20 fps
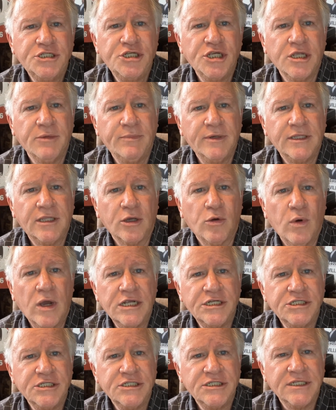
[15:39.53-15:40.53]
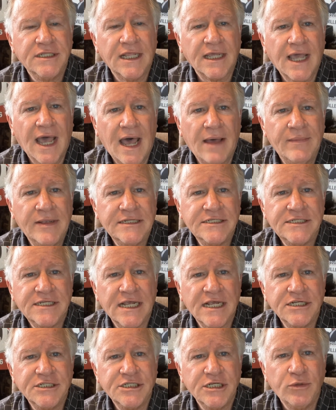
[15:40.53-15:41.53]
you can put the questions in the comment
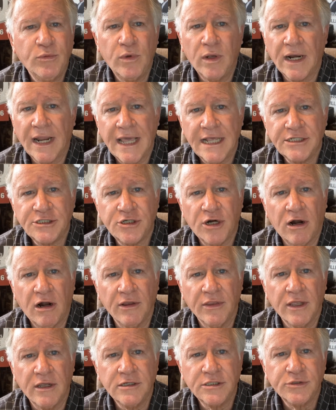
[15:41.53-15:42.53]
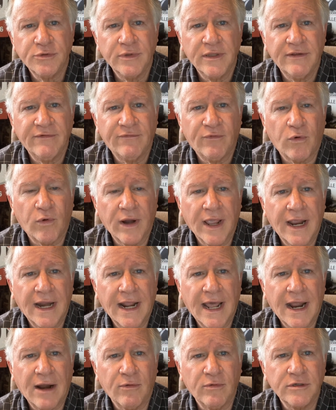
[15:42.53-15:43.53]
section. We'll answer all those within 48
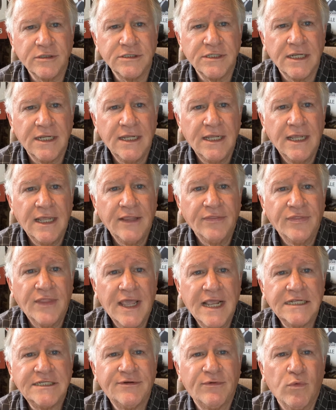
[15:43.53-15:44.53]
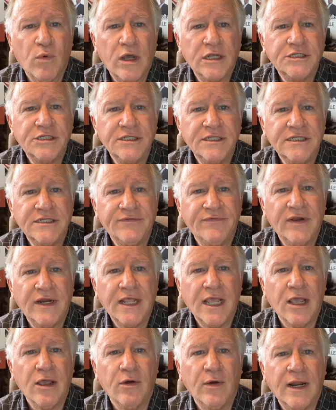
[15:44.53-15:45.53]
hours. Thanks for watching this
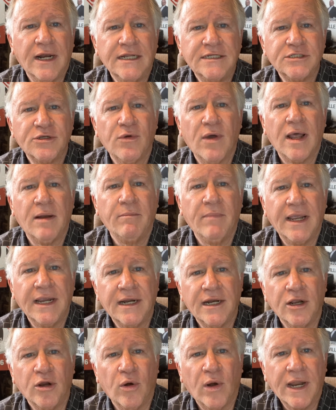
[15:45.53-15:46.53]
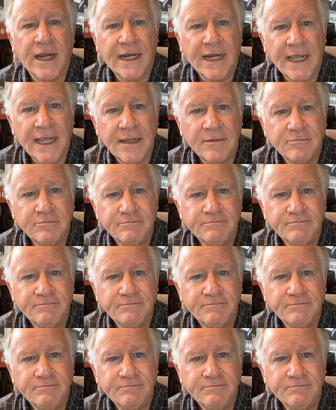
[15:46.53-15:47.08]
video, and let's go out and make it a great day.